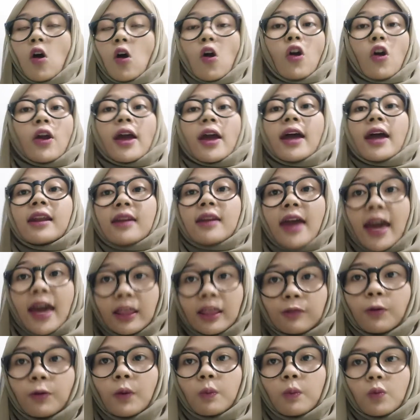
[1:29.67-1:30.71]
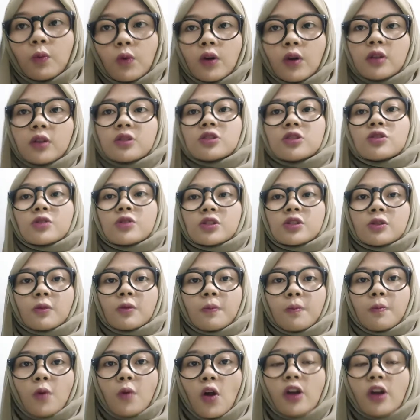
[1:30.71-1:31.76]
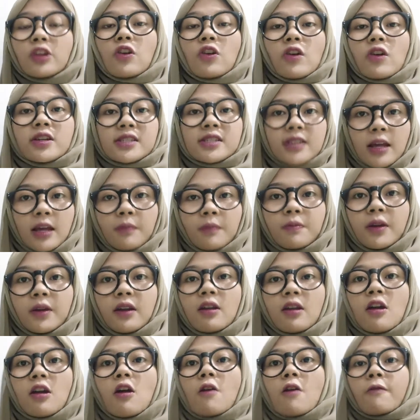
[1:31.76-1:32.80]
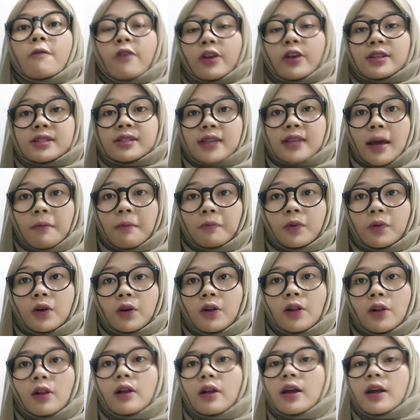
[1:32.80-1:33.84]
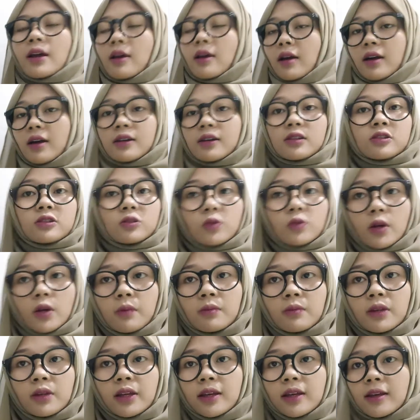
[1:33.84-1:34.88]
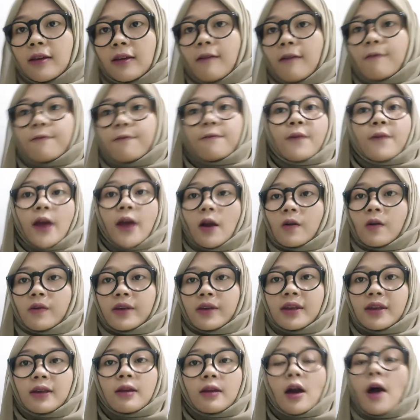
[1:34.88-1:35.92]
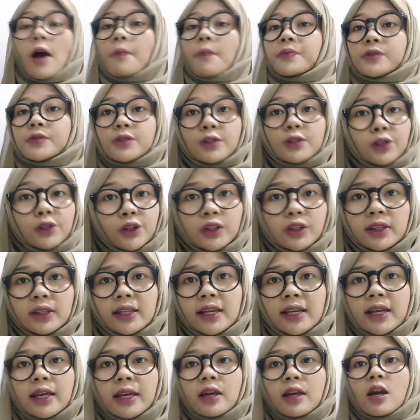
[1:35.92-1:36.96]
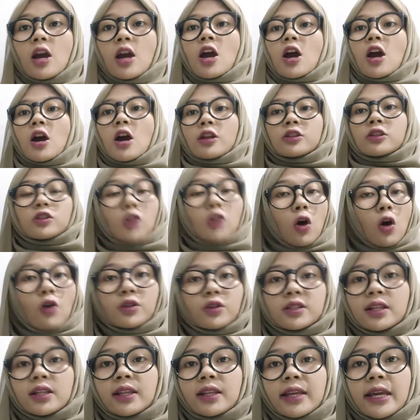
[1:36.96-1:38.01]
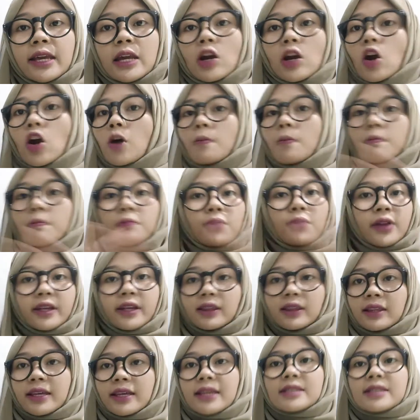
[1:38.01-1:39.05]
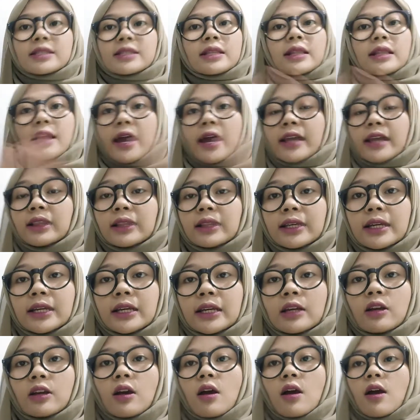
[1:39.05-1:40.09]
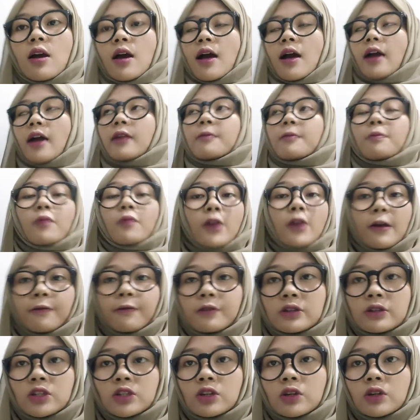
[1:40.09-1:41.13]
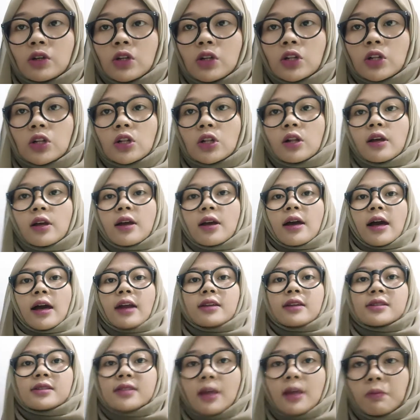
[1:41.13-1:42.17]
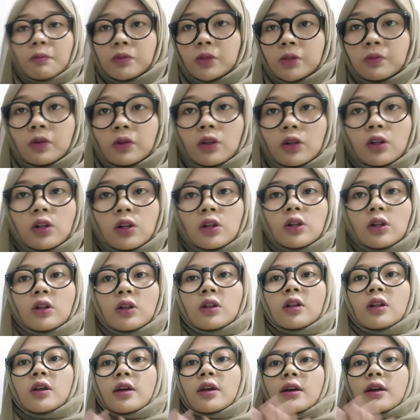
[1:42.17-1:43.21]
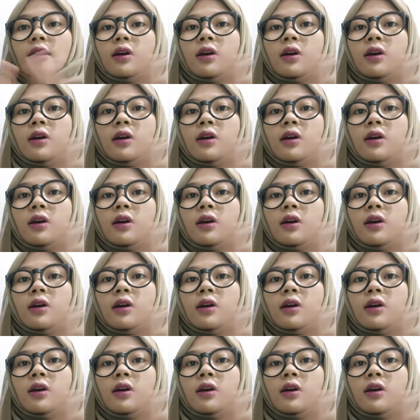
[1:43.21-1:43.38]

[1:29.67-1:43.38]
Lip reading: or an adverb word to support your statement. For example, extremely, very, absolutely, totally, completely, slightly, unprofessional, unacceptable,